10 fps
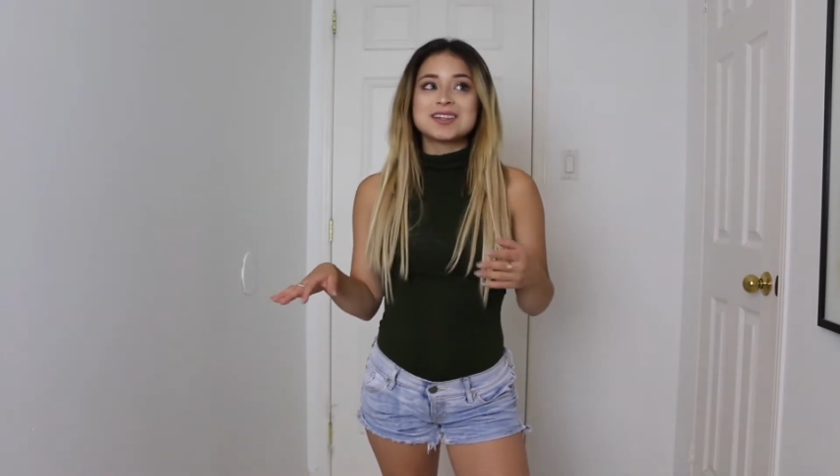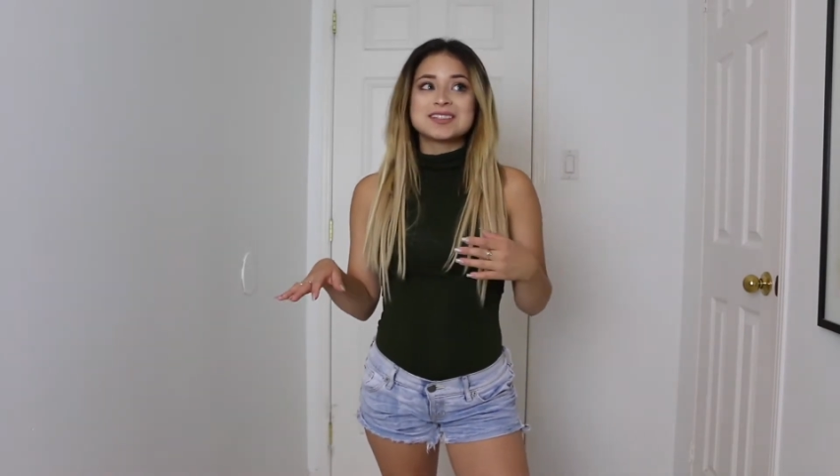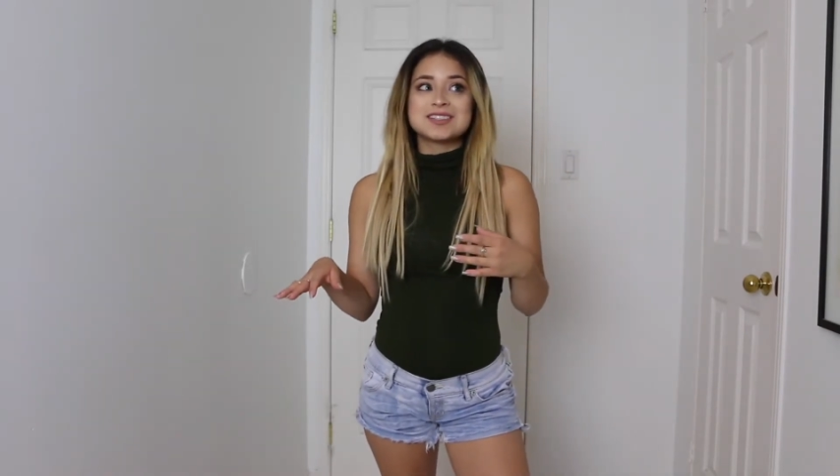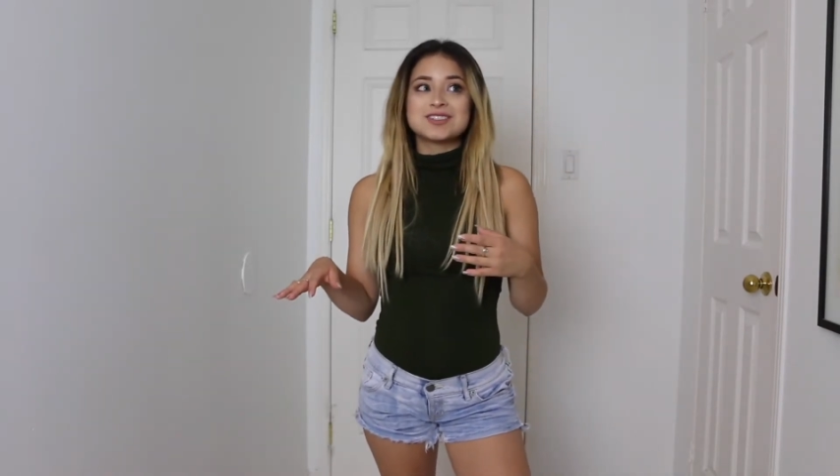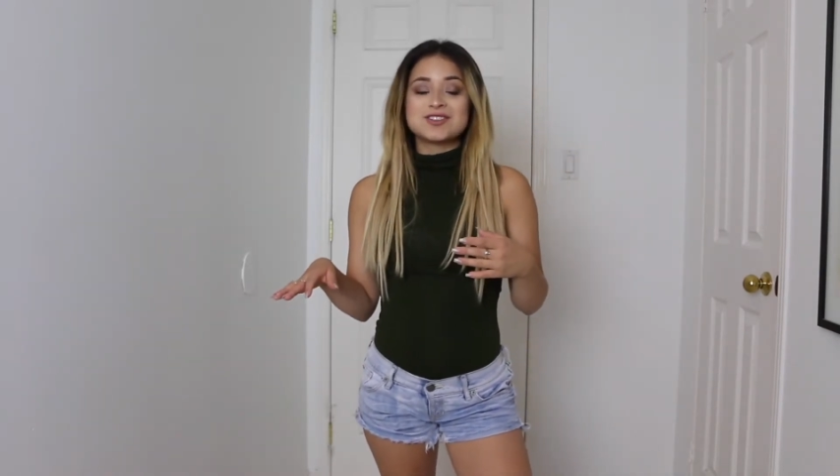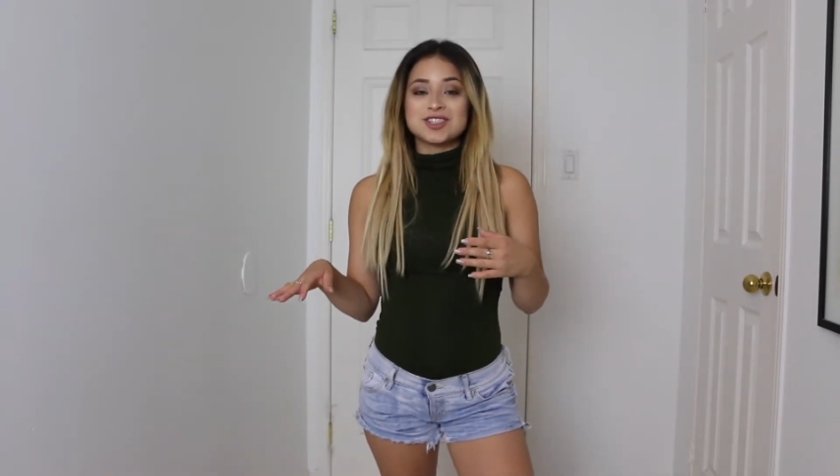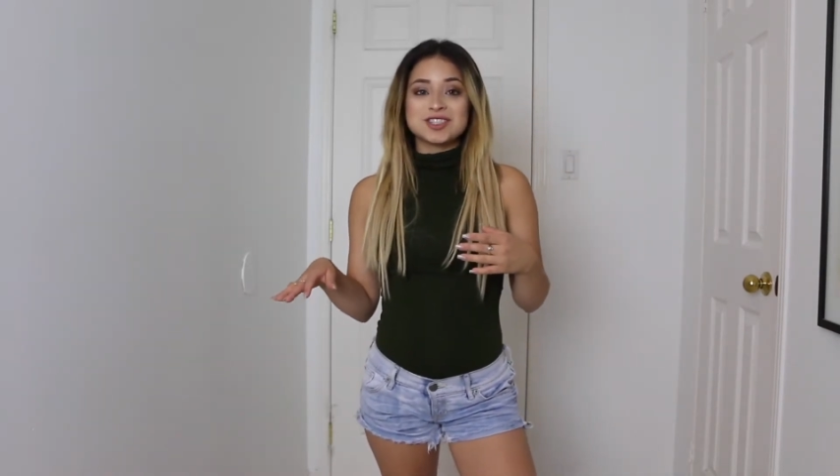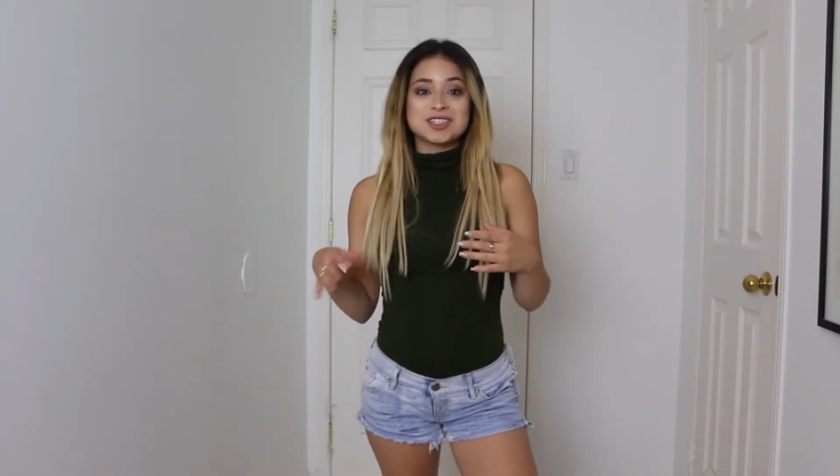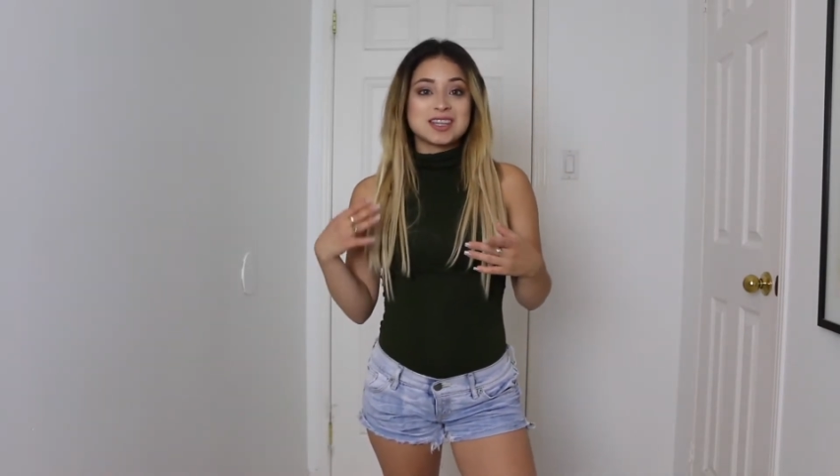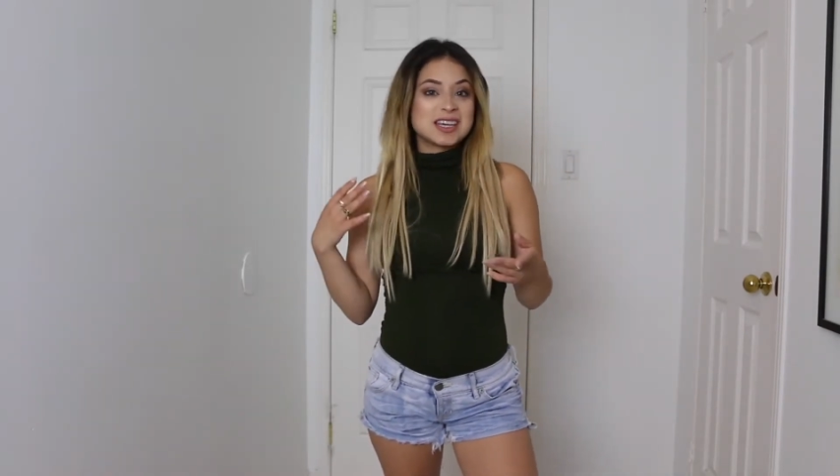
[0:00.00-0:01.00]
This is
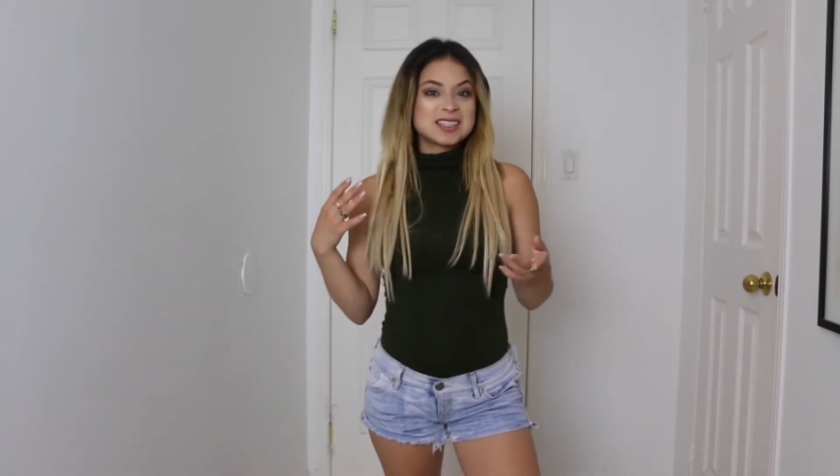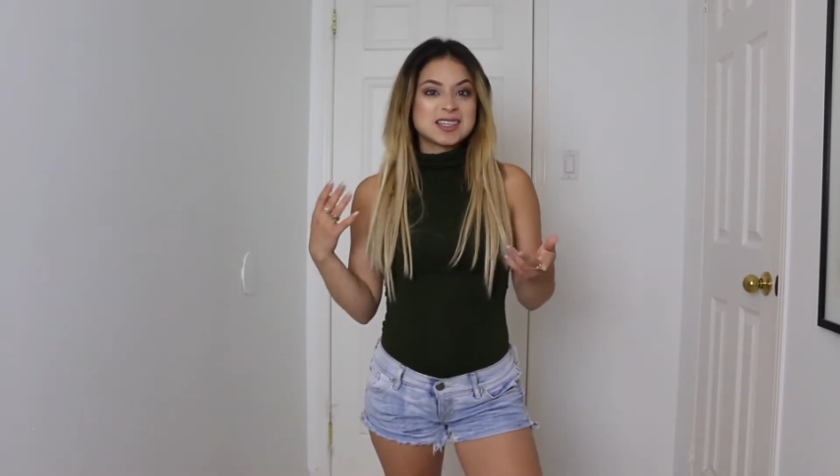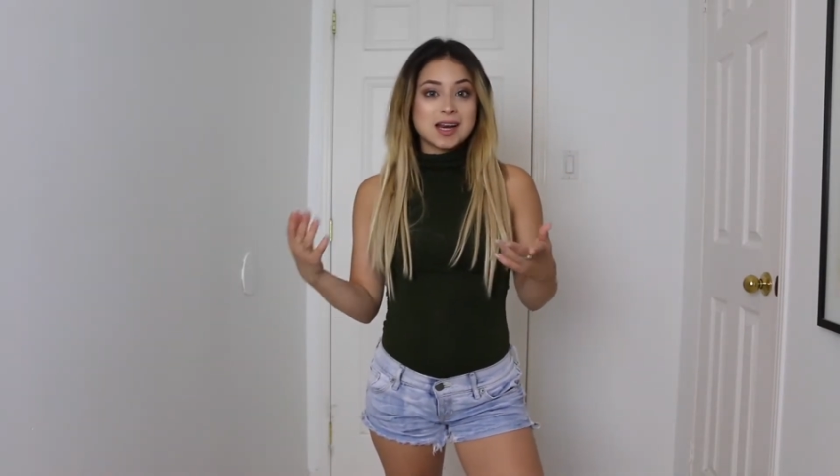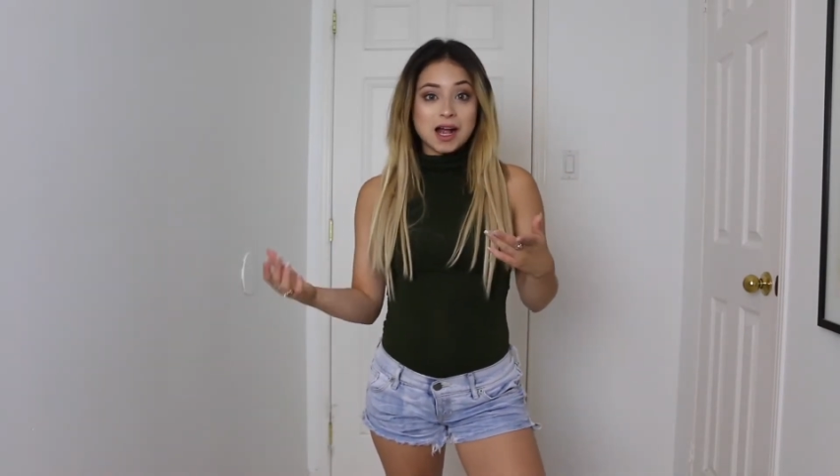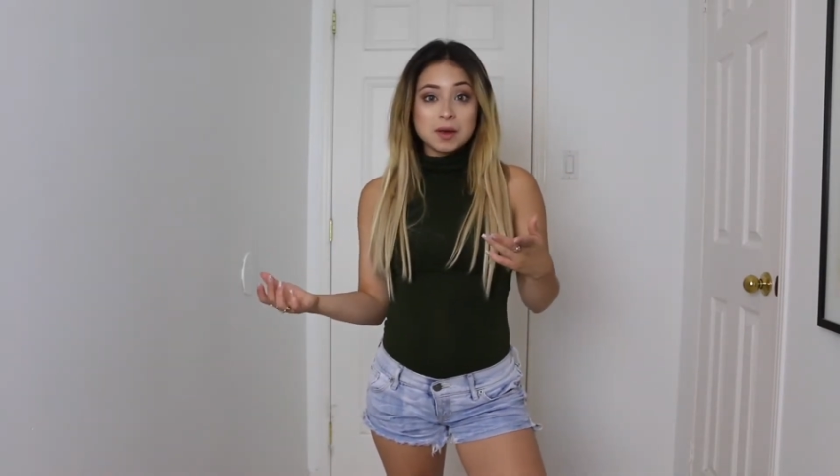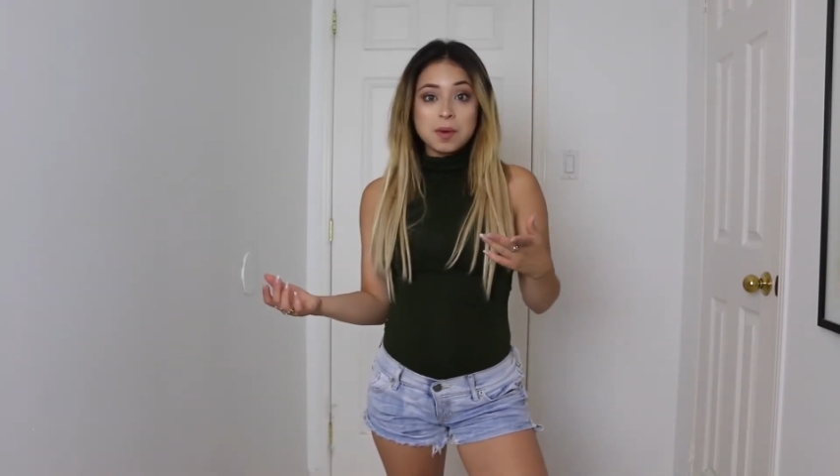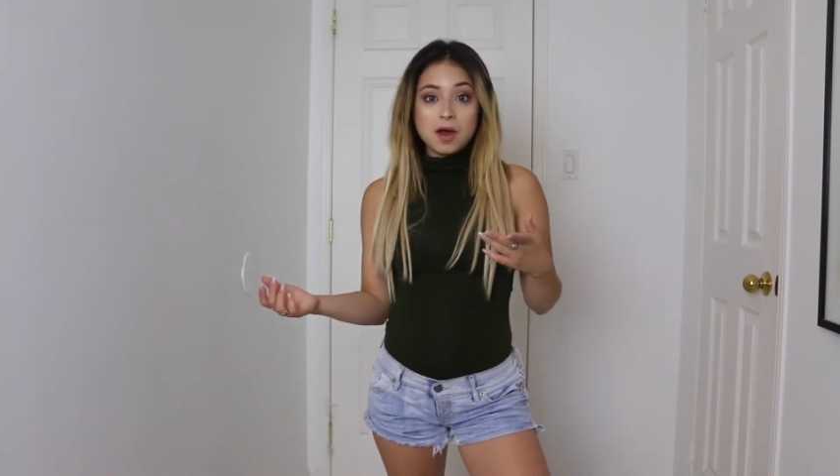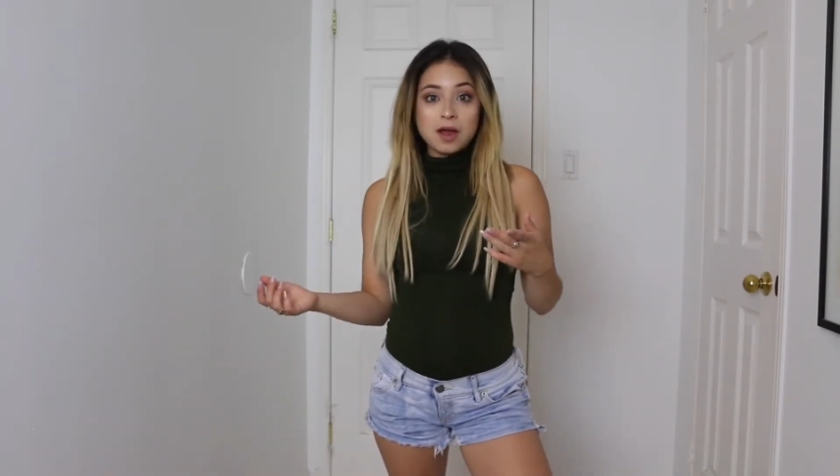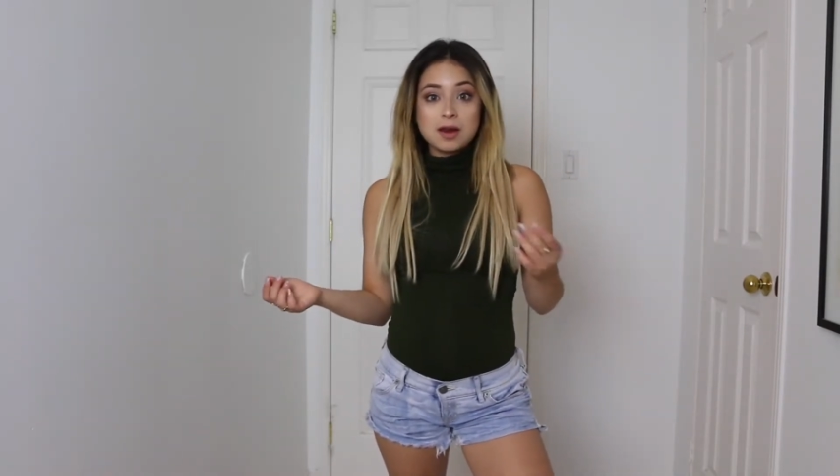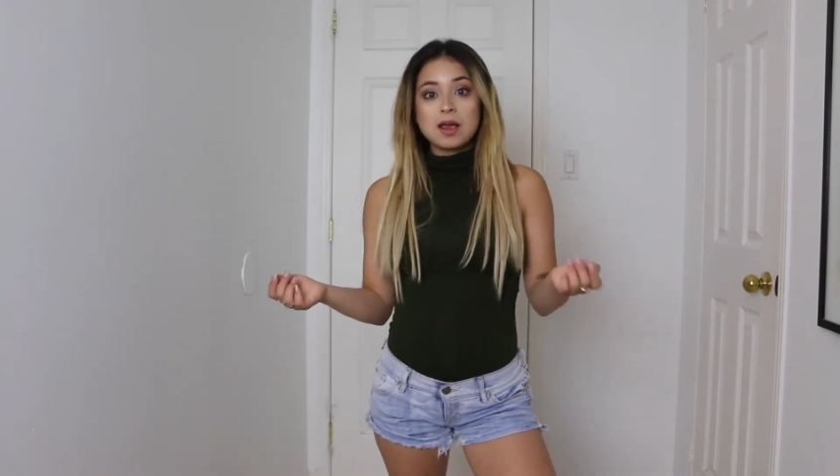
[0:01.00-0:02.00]
just things that I
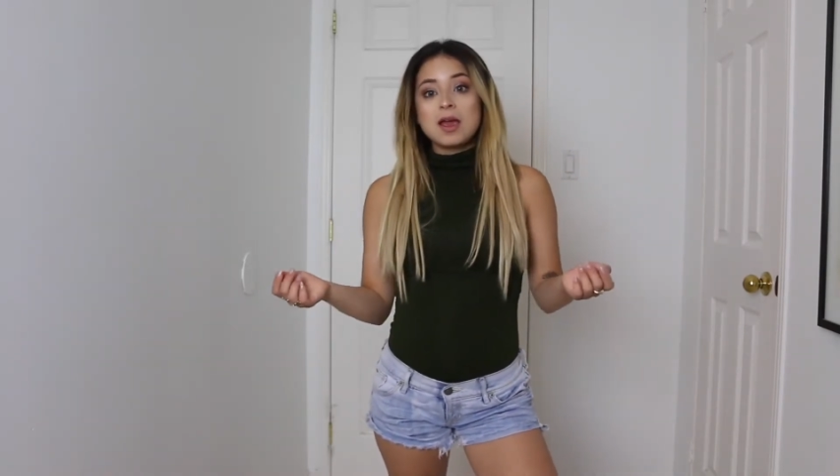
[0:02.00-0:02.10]
bought,